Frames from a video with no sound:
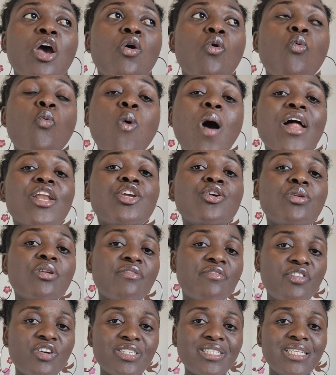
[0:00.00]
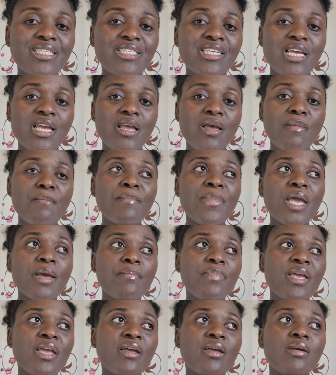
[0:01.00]
One university may
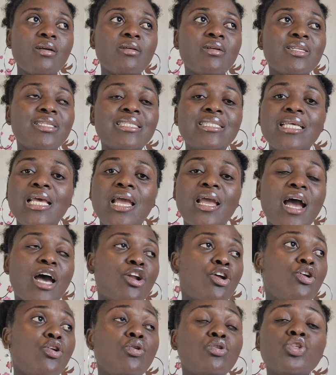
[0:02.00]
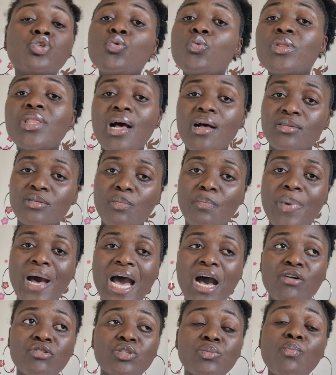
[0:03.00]
be say i don't know 2000
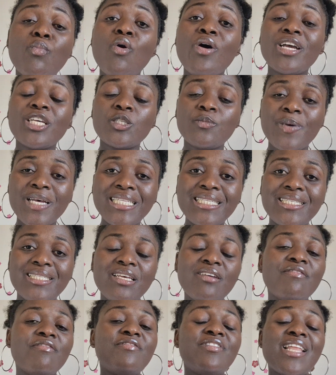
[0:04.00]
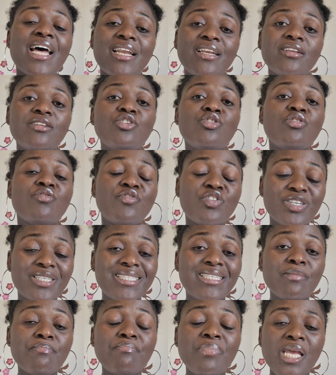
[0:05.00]
pounds more expensive than
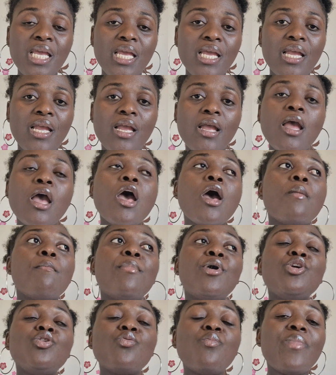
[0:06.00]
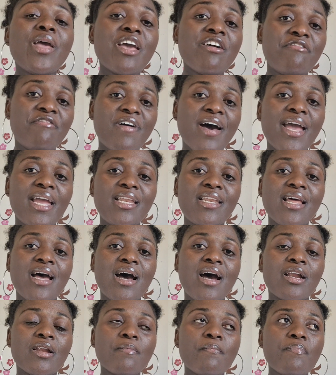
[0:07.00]
university b but you may find
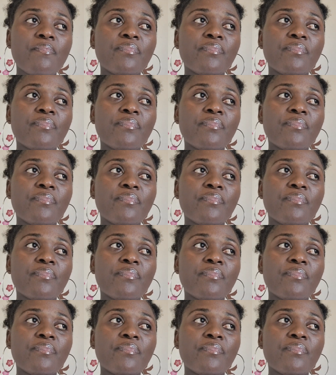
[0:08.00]
that